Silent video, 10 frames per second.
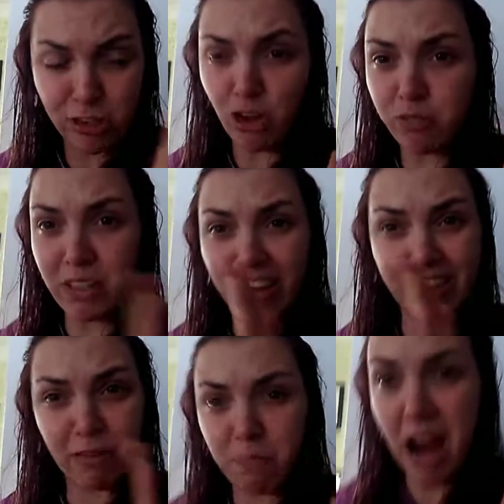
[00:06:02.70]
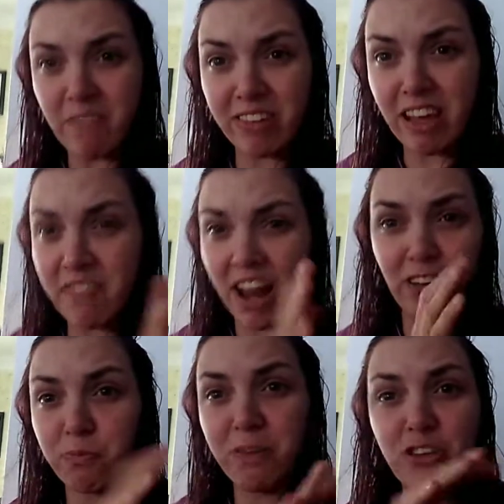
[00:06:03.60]
social media. That's his private stuff. I
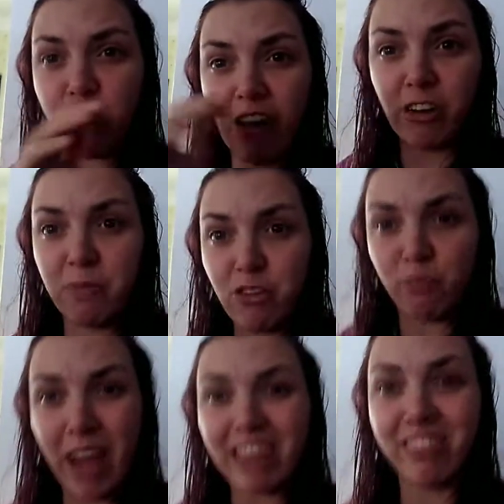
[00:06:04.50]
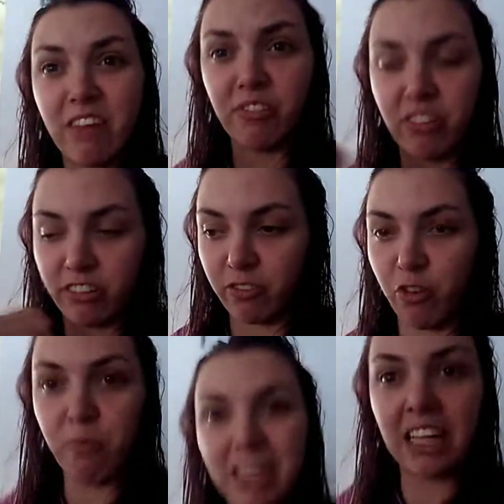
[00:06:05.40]
don't mention it. I only mention my stuff because it's
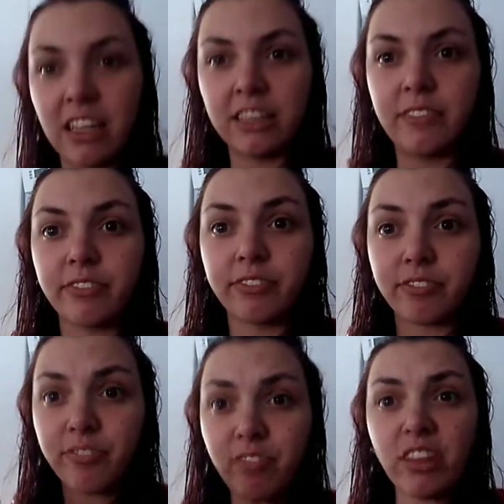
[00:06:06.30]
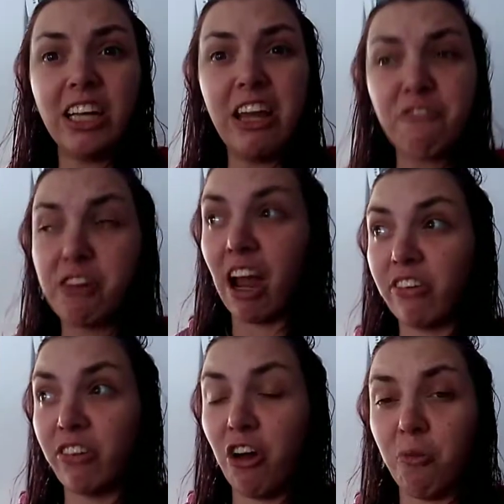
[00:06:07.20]
for me and for you
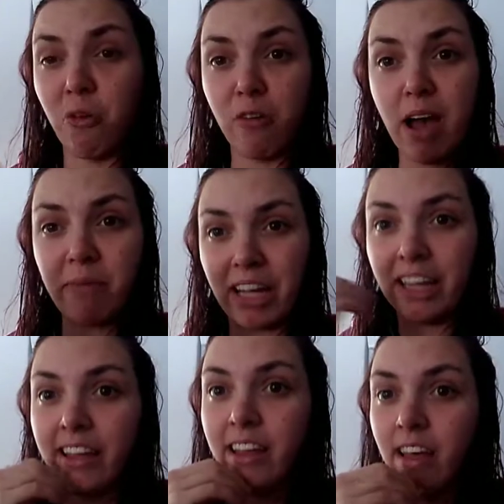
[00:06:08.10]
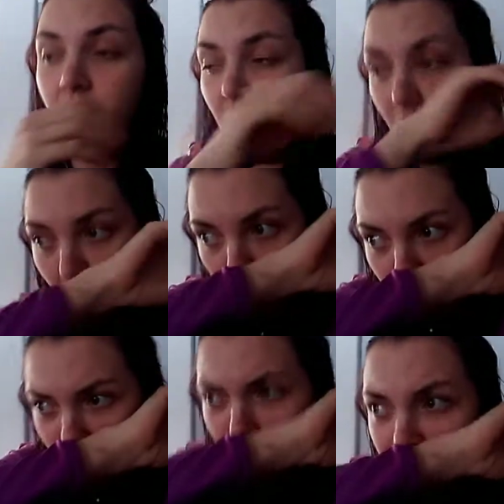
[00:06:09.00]
guys to know more about me.
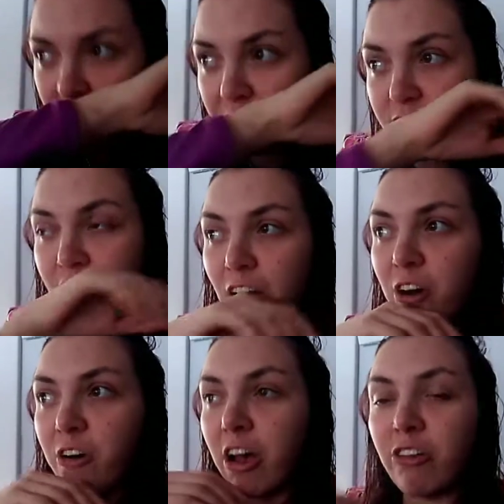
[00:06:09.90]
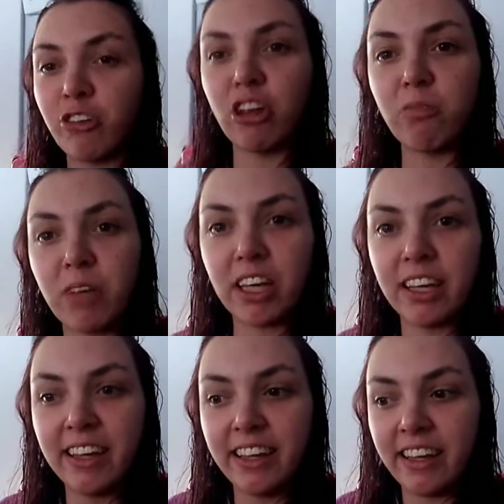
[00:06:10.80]
So, excuse
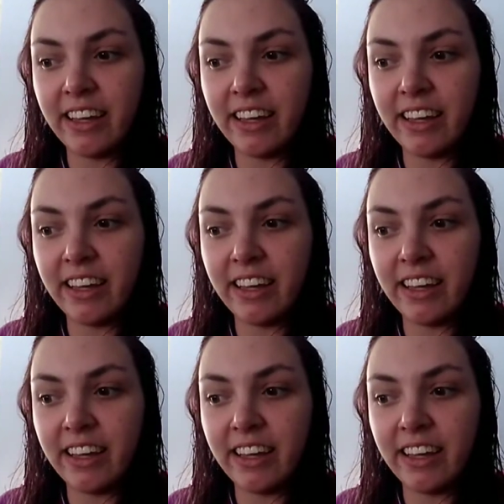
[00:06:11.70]
me,